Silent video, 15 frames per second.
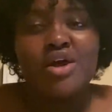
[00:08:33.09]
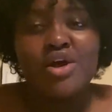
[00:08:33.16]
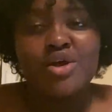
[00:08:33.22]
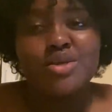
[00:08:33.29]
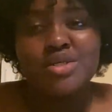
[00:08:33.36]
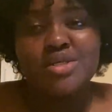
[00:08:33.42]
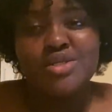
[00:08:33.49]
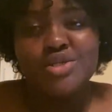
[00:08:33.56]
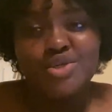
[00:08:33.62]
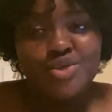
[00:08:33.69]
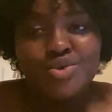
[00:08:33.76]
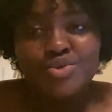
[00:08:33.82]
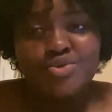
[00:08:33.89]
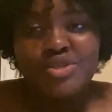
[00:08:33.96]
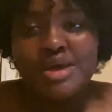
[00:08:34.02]
already
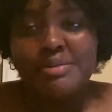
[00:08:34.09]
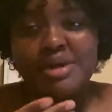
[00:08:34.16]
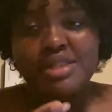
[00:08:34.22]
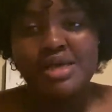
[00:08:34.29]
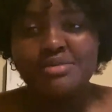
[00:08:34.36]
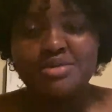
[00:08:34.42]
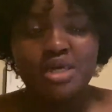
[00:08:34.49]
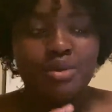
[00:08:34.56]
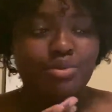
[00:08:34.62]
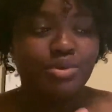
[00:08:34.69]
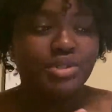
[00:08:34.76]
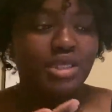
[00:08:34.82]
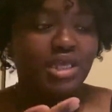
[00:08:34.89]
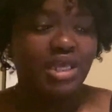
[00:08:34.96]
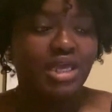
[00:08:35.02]
knew that my laptop
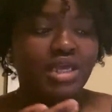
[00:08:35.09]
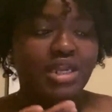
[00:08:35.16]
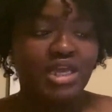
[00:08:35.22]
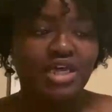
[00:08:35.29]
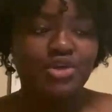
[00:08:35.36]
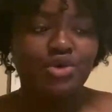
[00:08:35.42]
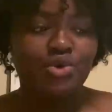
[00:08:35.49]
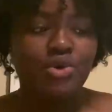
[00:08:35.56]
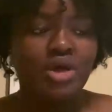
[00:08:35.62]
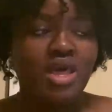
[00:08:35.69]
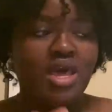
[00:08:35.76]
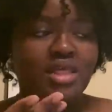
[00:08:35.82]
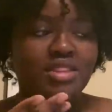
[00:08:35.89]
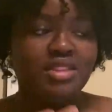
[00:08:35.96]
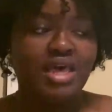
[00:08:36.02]
really can't handle
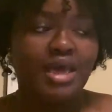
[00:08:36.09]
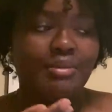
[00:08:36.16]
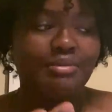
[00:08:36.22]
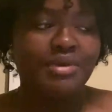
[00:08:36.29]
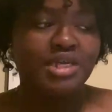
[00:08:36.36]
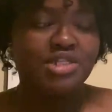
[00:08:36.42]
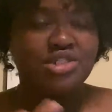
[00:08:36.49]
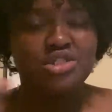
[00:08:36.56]
that much.